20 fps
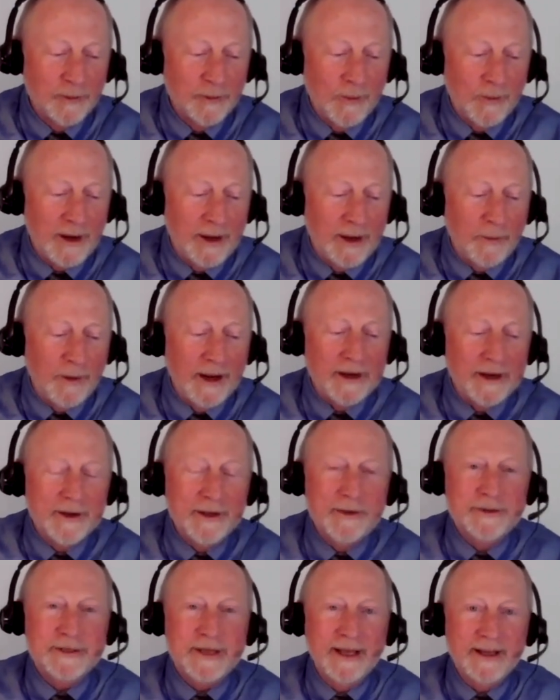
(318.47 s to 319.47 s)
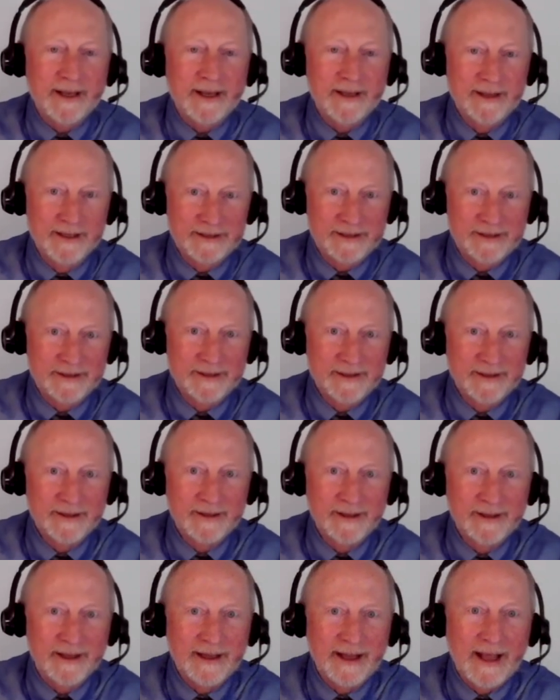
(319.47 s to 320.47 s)
Why are you taking this
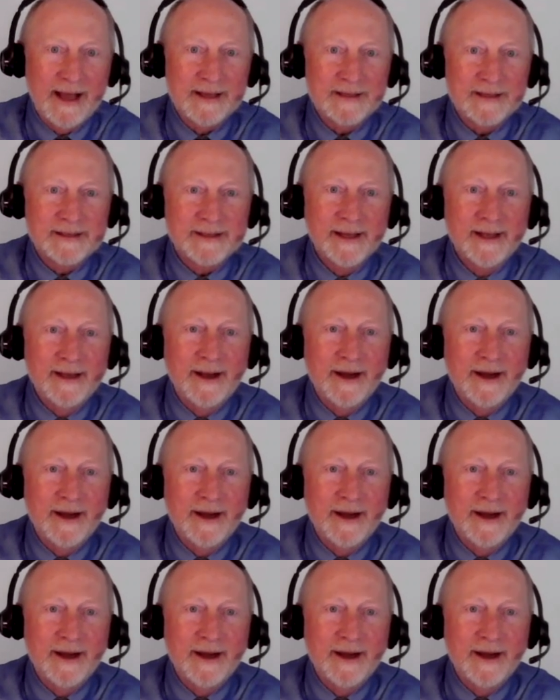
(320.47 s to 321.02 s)
class?